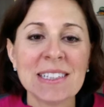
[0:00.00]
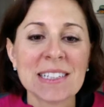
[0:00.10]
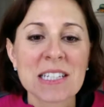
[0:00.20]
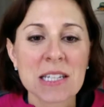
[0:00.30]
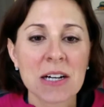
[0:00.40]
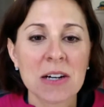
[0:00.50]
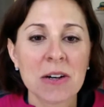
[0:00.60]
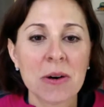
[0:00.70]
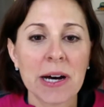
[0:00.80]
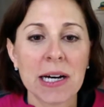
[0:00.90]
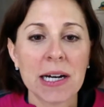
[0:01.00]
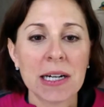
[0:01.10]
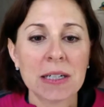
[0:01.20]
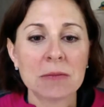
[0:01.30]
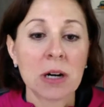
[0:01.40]
So,
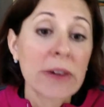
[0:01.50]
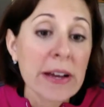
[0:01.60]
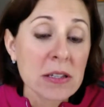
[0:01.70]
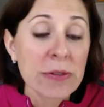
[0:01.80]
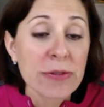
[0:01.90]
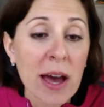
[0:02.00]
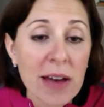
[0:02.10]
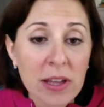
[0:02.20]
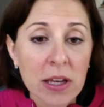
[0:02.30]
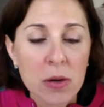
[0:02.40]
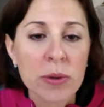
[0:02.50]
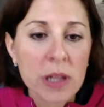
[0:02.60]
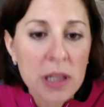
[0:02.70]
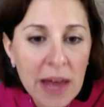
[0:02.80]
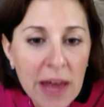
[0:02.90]
all right. So if you have like a
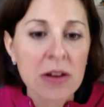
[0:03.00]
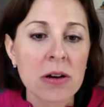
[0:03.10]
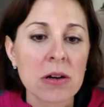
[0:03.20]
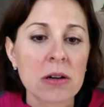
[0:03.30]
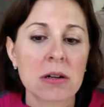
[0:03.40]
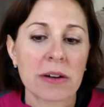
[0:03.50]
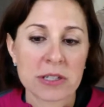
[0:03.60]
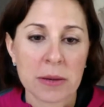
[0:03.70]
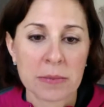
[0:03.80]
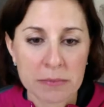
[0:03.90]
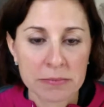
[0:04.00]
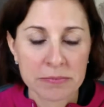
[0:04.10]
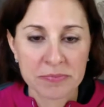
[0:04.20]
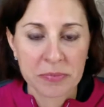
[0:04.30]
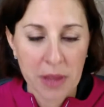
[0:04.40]
real leather of some
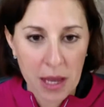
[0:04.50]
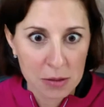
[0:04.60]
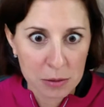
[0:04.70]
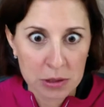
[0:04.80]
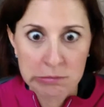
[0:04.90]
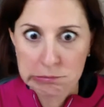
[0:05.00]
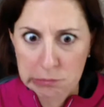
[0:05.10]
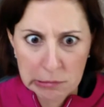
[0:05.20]
animal,